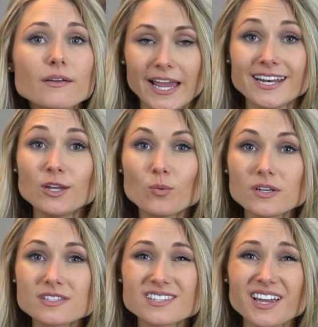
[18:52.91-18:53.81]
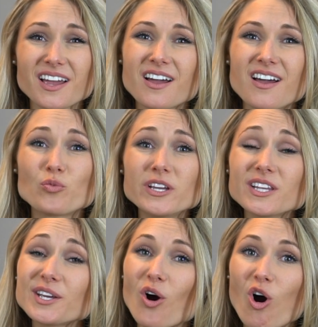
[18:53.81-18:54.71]
And he wants like
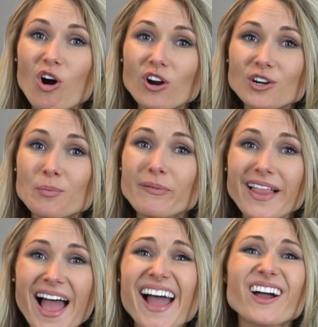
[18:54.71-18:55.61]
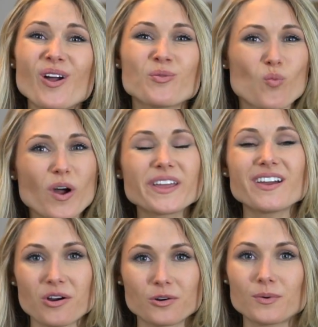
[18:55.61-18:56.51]
really hard black and white
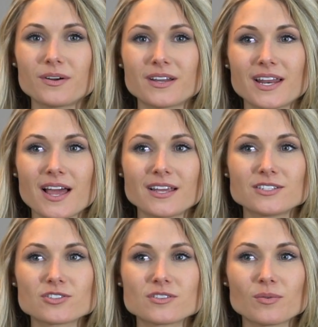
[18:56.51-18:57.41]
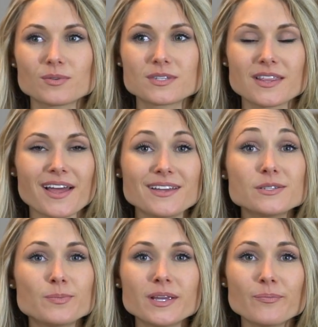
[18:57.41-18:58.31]
artwork, and I just don't see that
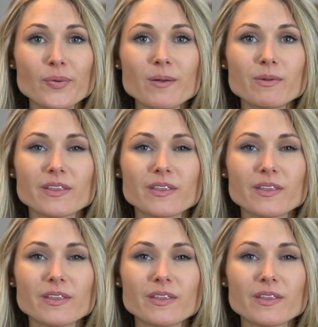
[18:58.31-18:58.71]
as being baby.